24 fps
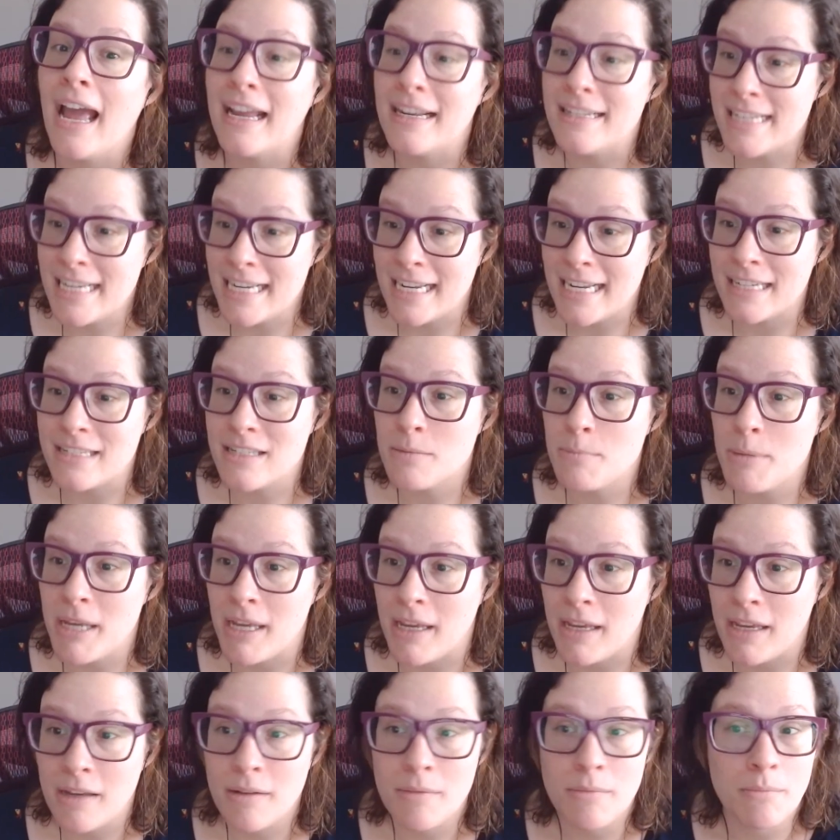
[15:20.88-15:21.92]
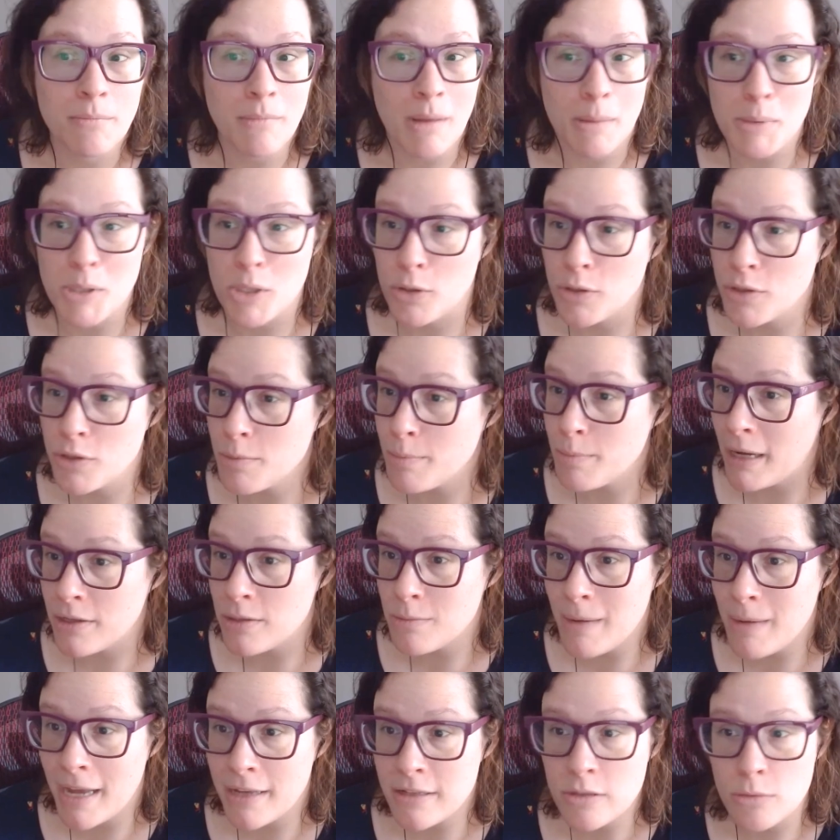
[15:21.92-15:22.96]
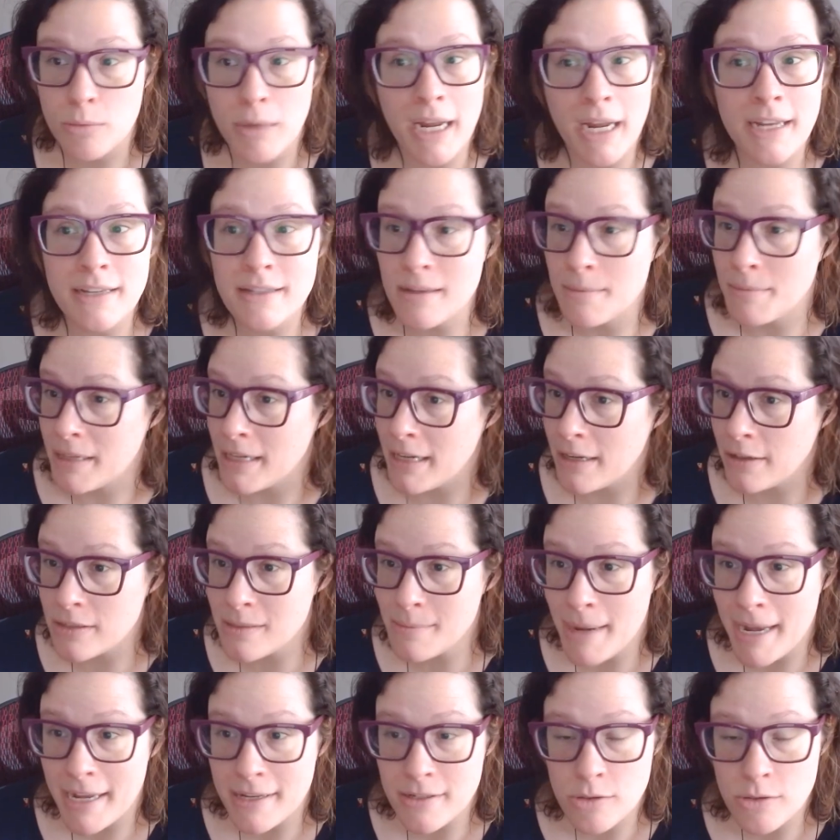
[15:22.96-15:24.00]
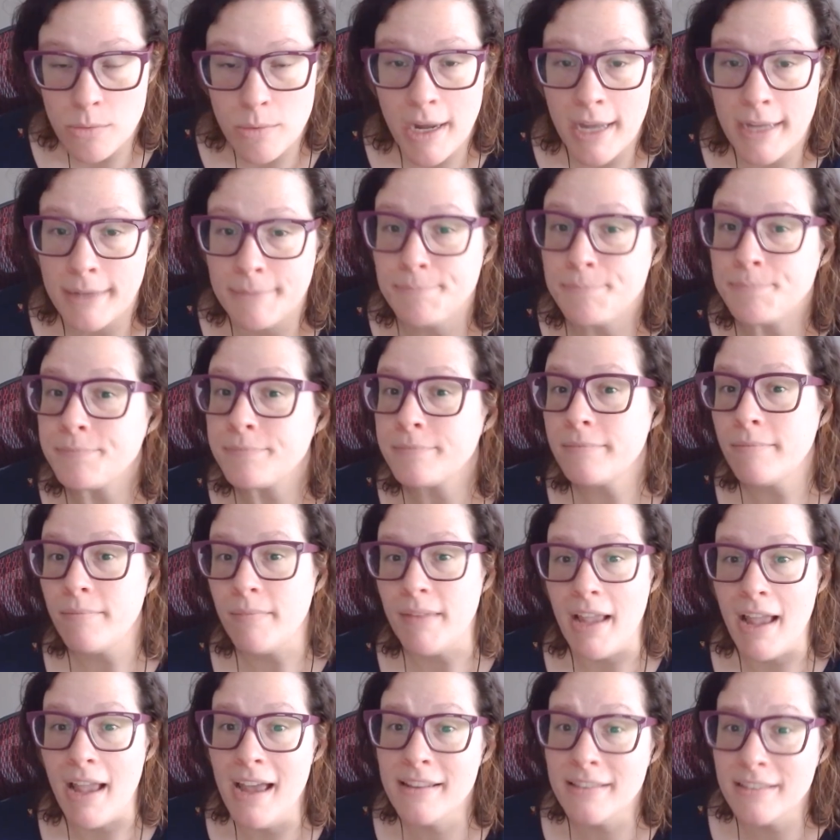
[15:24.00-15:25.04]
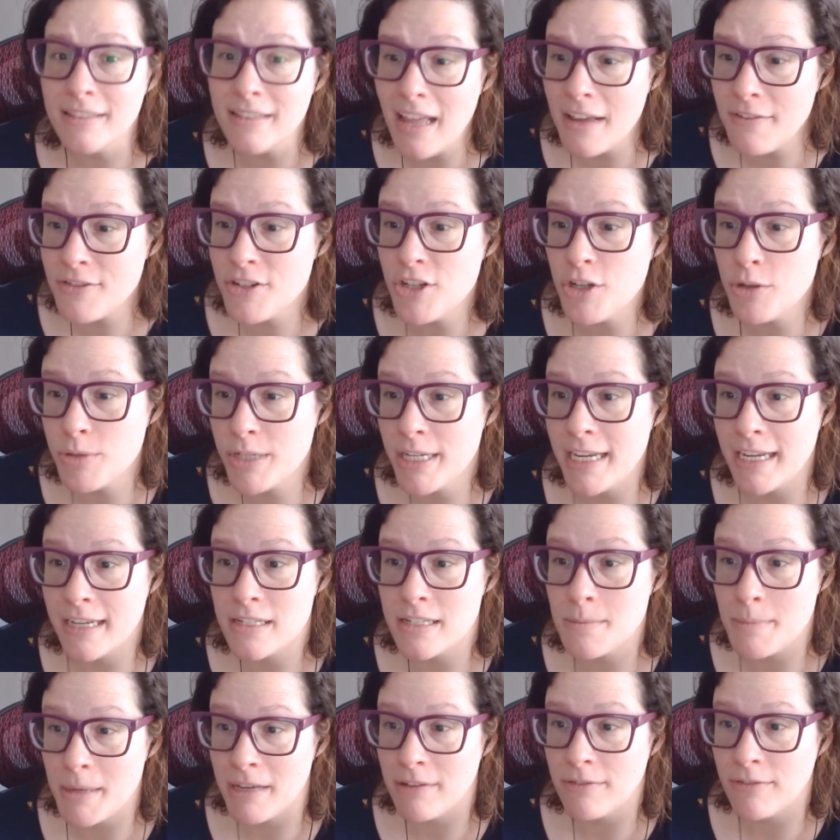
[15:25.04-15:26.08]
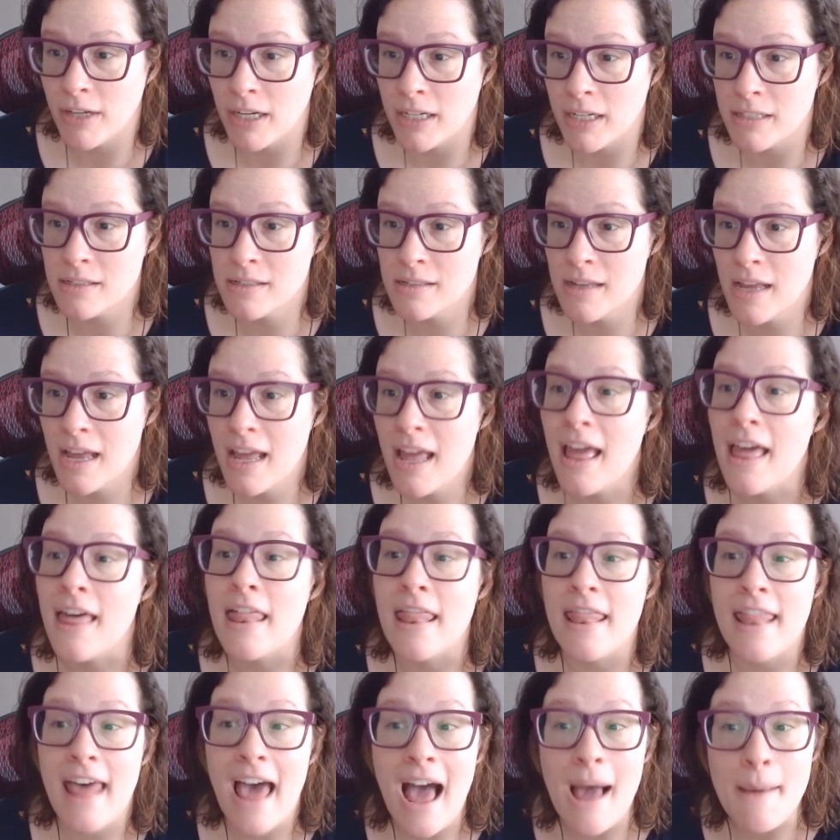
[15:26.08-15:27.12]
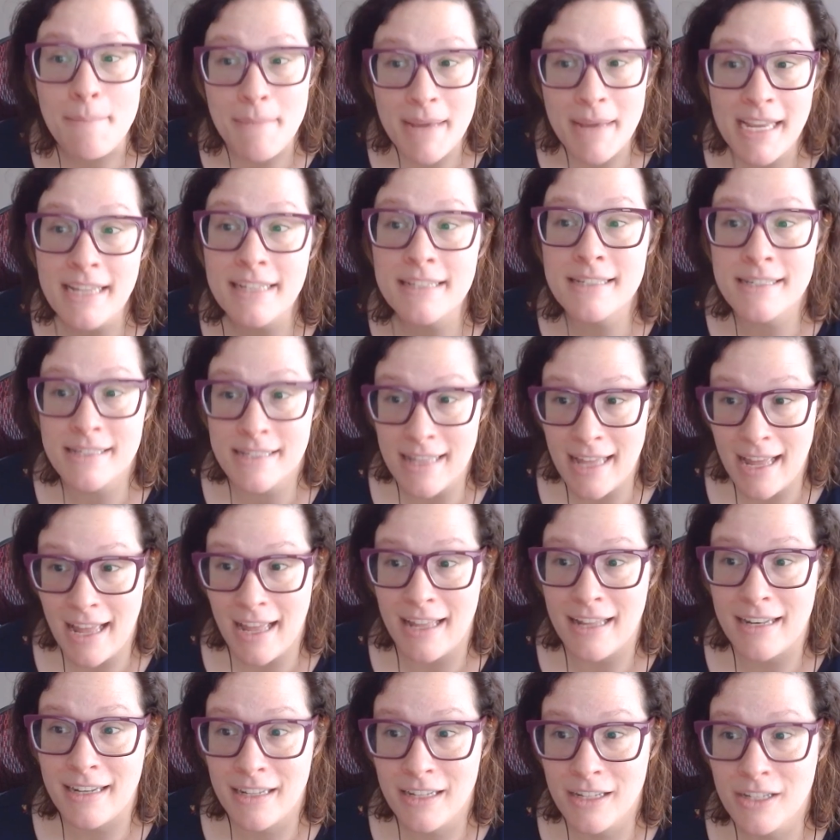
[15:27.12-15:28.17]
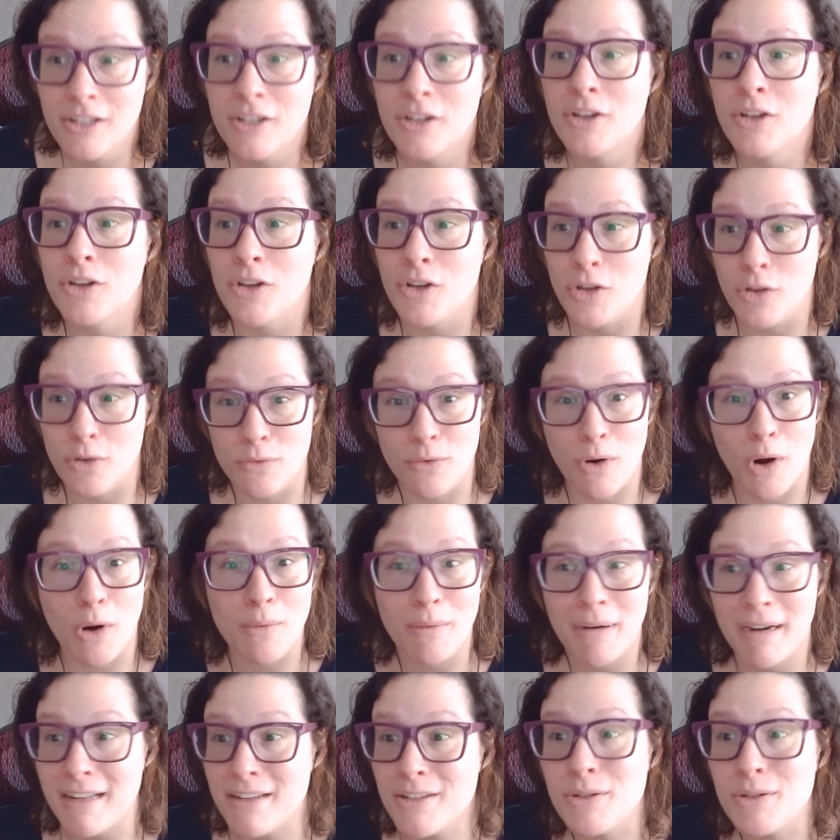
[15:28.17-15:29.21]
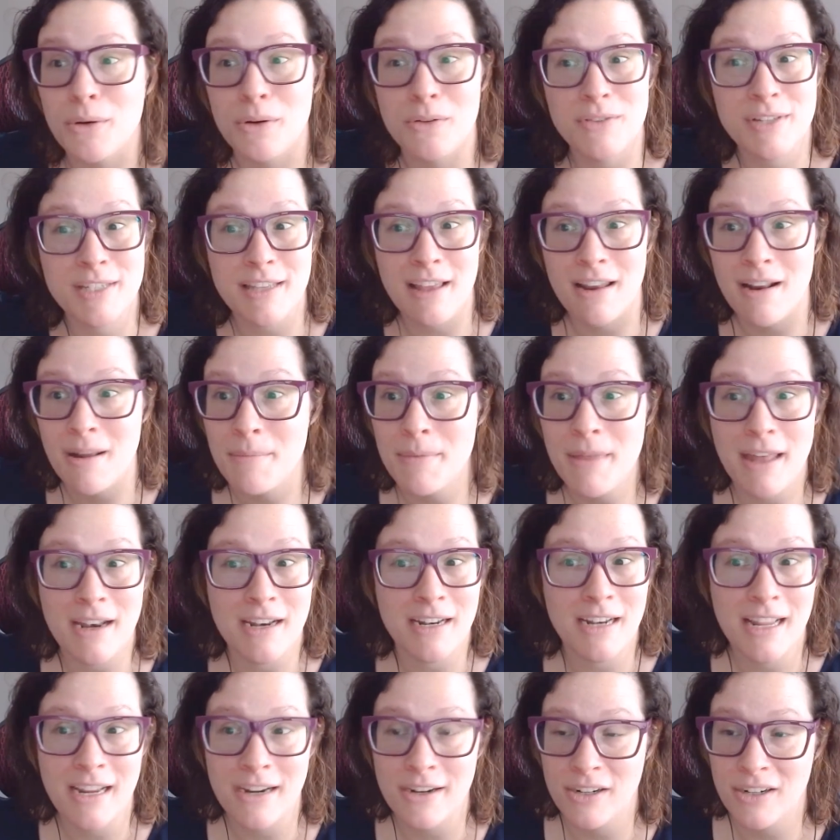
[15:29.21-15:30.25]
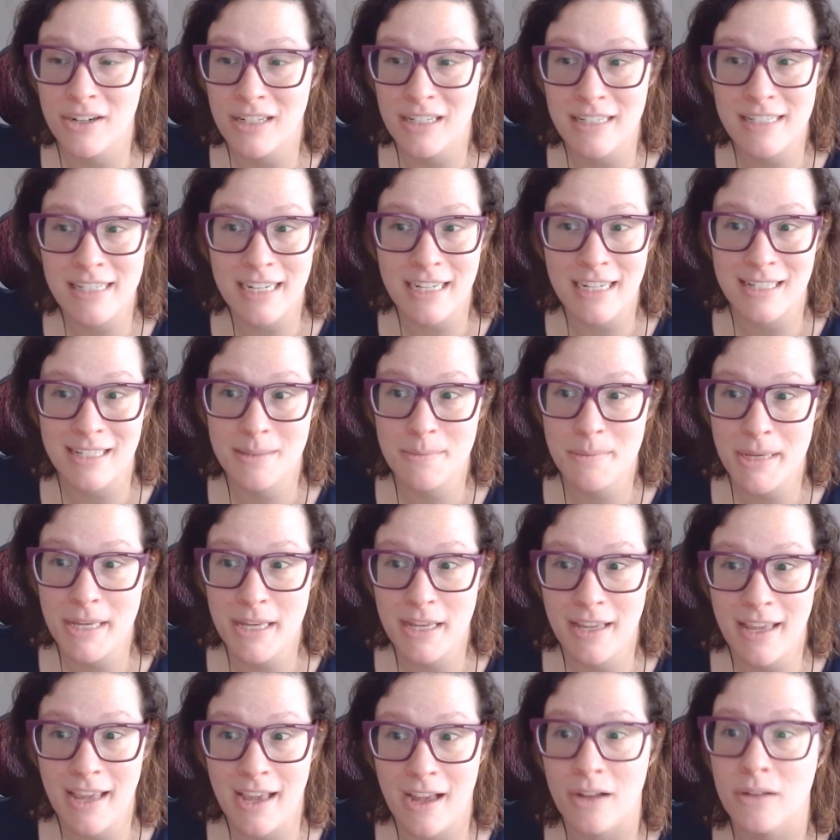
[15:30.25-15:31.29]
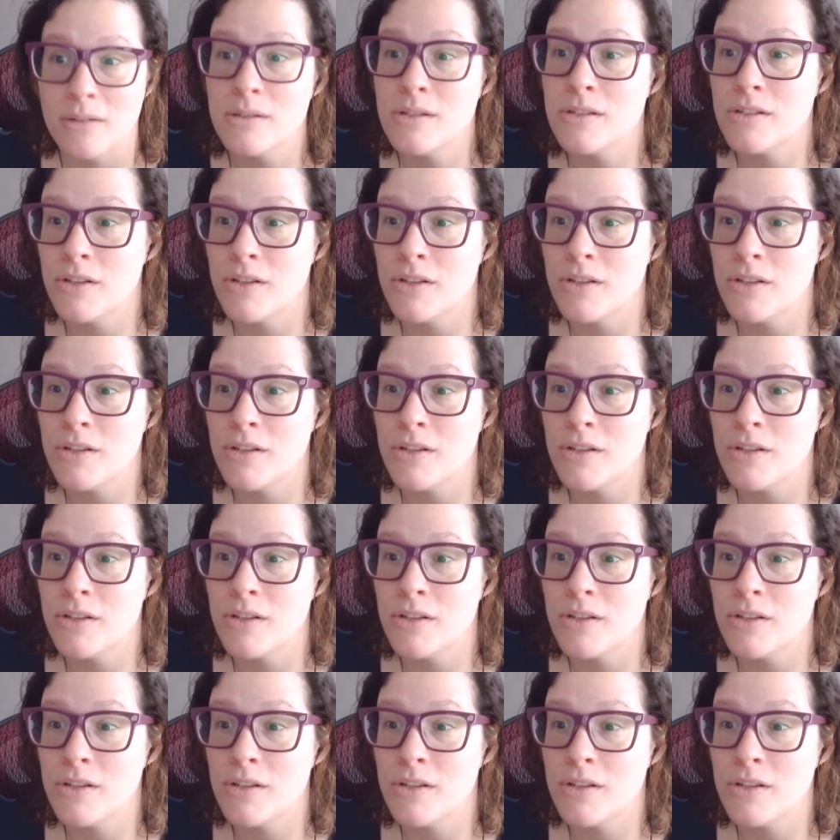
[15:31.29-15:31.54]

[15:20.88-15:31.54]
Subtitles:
a TSP, maybe your spouse passed away, somebody else passed away, and left you TSP funds, that means that you've already sort of set up that inherited TSP account.